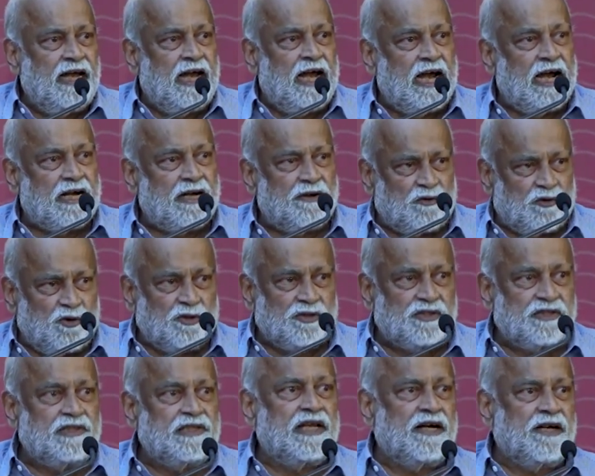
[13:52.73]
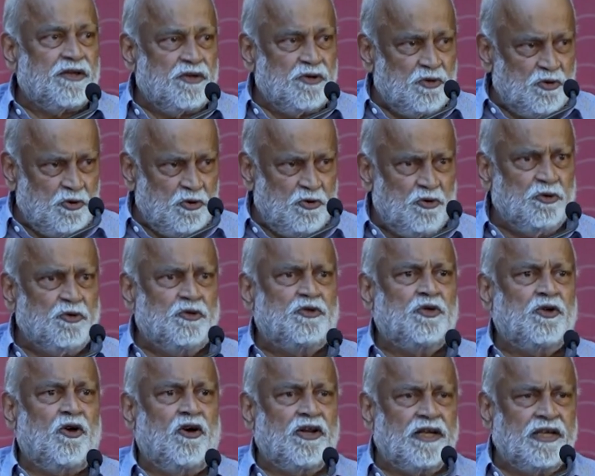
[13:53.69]
And of course, there are huge
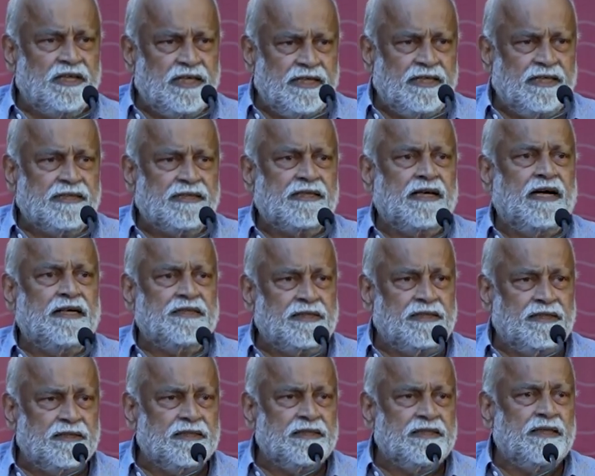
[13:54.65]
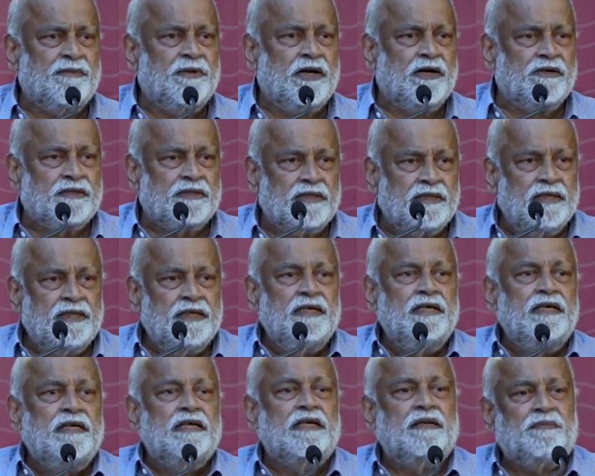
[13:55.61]
scholarly discussions about
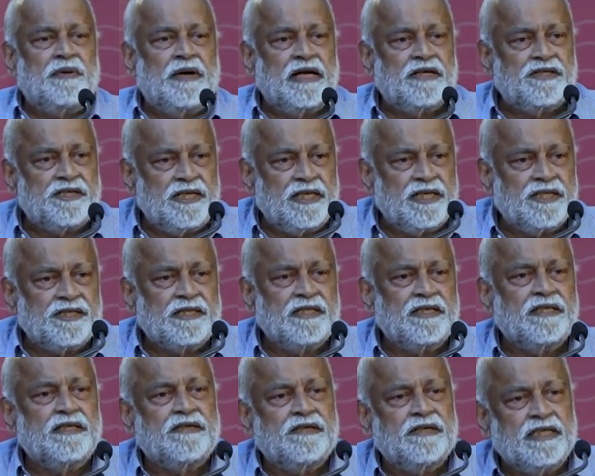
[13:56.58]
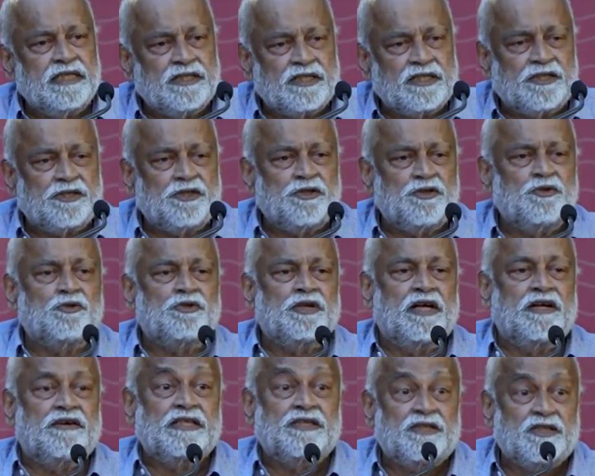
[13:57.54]
repatriation,
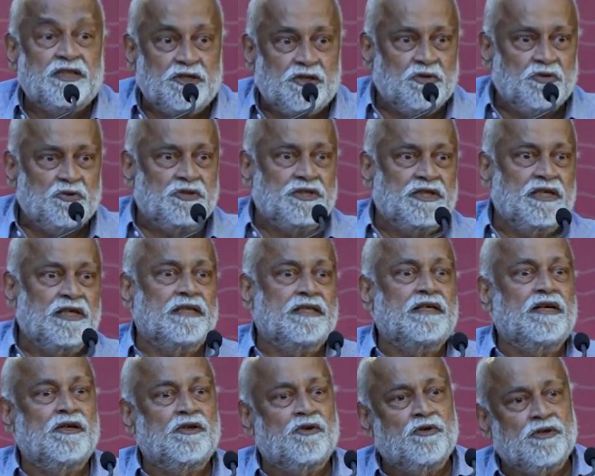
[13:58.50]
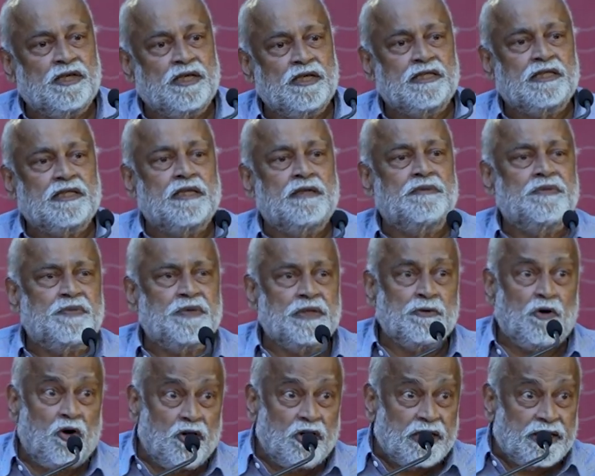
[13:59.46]
restitution, colonialism,
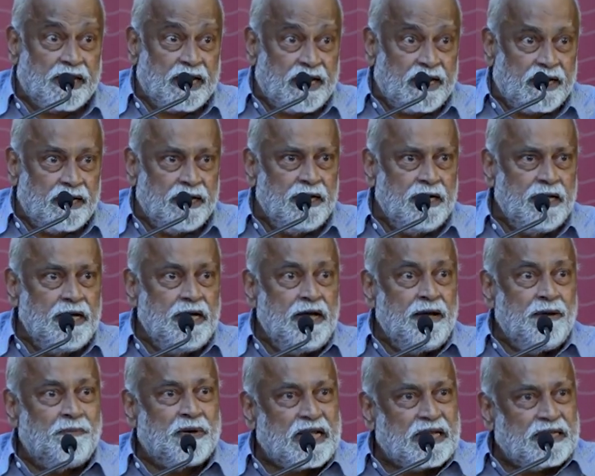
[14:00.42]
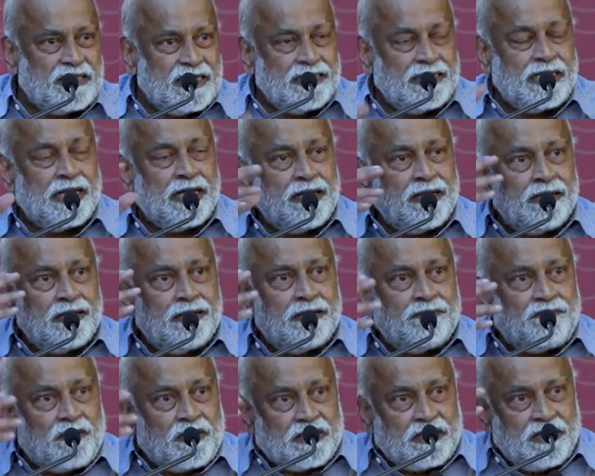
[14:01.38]
all there. But I think the
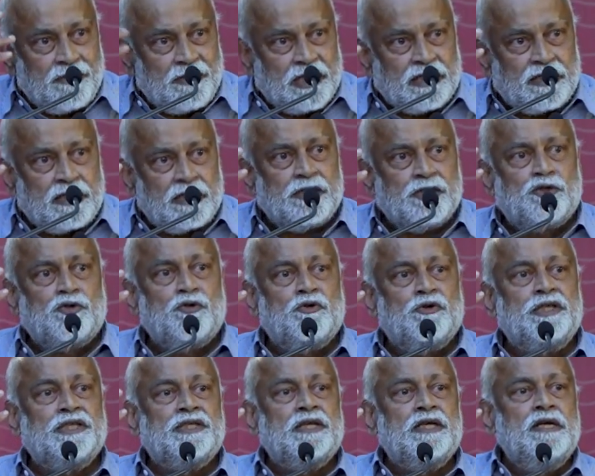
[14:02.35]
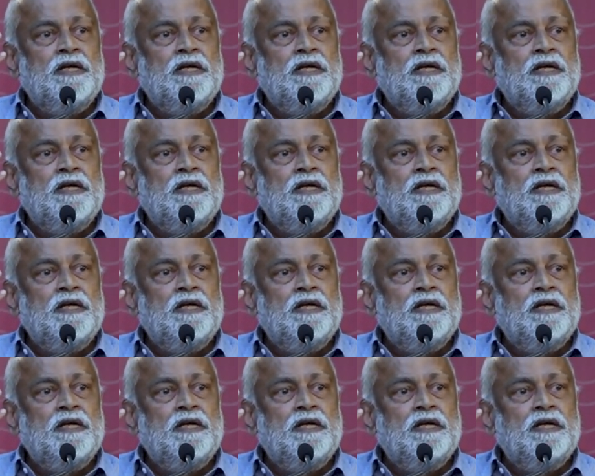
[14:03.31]
fundamental issue is,